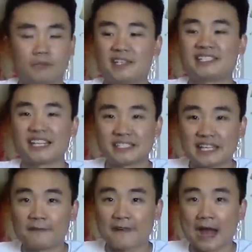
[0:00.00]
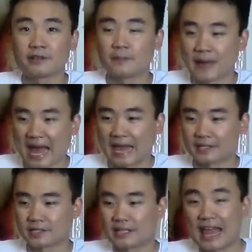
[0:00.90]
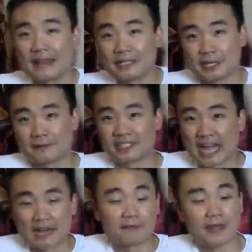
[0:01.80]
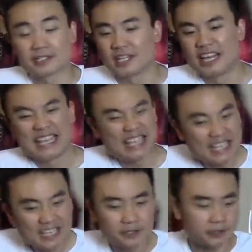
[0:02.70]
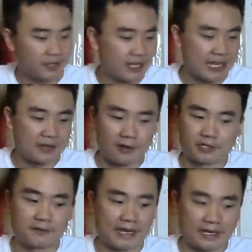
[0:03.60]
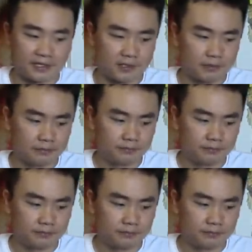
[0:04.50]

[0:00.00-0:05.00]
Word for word: 60,000 packs. And then you have side events easily in Las Vegas.